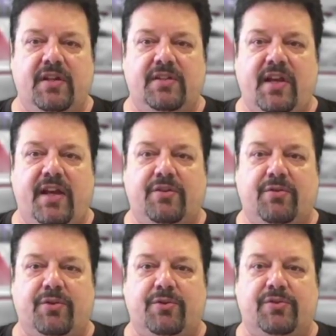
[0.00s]
Ted
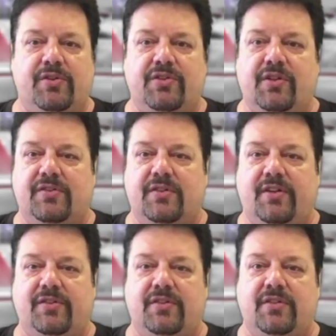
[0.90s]
Cruz just
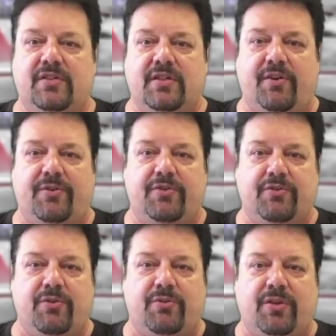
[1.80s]
doesn't tell the
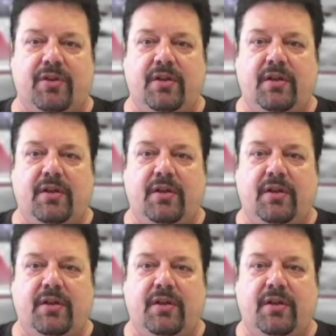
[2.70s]
truth.